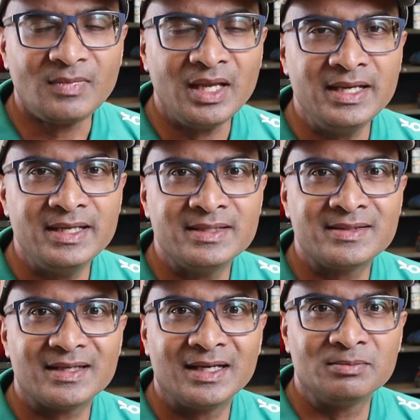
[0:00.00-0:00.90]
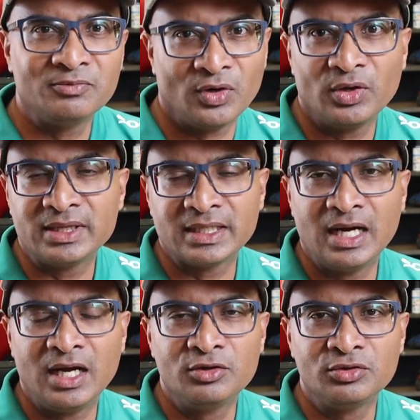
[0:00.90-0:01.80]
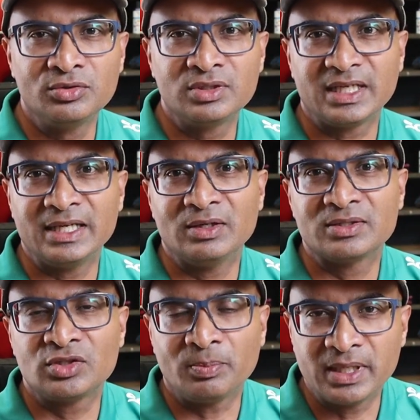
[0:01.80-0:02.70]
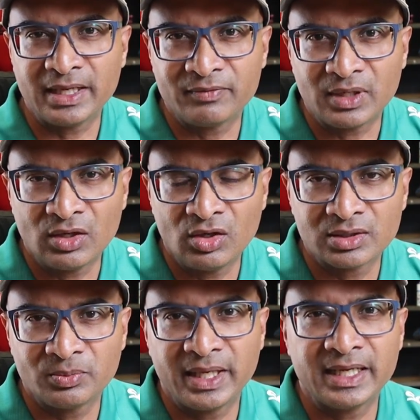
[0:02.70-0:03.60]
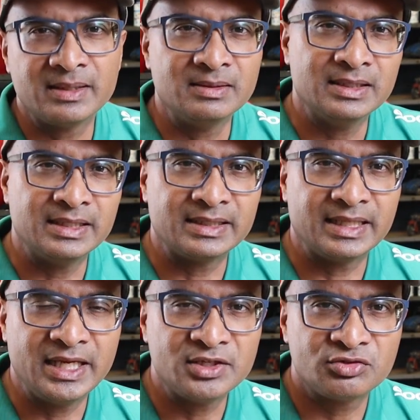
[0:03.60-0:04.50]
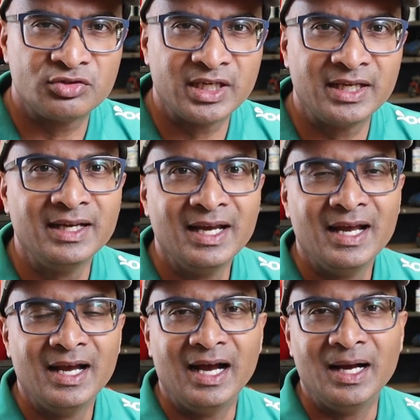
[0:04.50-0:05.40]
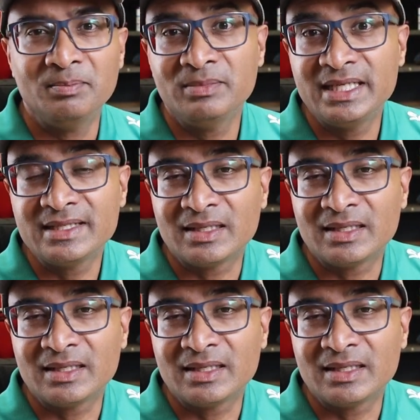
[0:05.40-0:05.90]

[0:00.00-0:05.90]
is following the Garn route, stopping along the way, learning the history, meeting